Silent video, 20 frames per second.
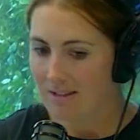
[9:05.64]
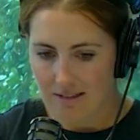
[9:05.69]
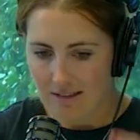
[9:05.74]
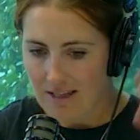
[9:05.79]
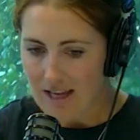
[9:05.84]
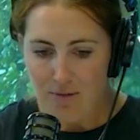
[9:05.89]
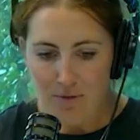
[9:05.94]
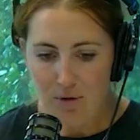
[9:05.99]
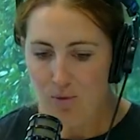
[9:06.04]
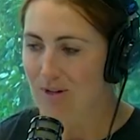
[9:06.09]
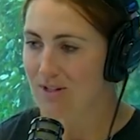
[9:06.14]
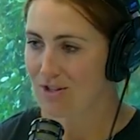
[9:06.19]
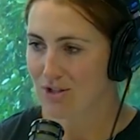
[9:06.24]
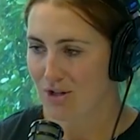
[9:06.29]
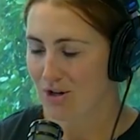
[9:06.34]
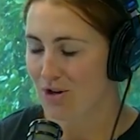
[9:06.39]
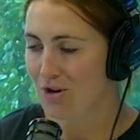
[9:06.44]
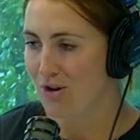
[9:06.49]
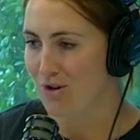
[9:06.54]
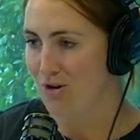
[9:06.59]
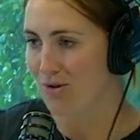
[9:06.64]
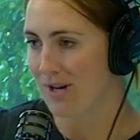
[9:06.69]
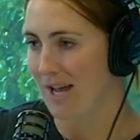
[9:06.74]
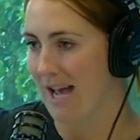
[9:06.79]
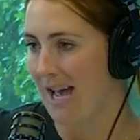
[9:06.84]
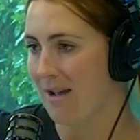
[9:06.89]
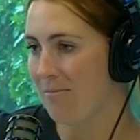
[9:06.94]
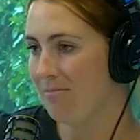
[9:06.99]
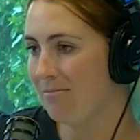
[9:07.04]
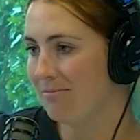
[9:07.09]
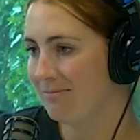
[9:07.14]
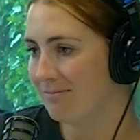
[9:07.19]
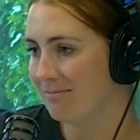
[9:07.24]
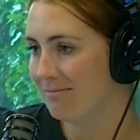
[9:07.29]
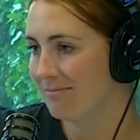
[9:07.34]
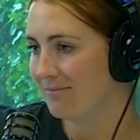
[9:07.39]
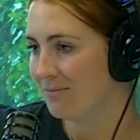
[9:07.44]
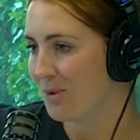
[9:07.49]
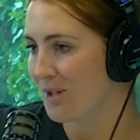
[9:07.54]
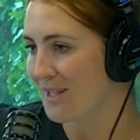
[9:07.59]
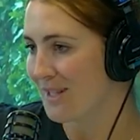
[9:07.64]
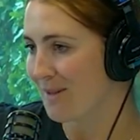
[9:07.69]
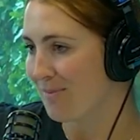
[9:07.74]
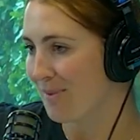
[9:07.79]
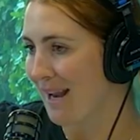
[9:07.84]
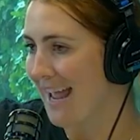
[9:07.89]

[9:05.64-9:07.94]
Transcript: Everyone's going to know your name. Oh, What's the you.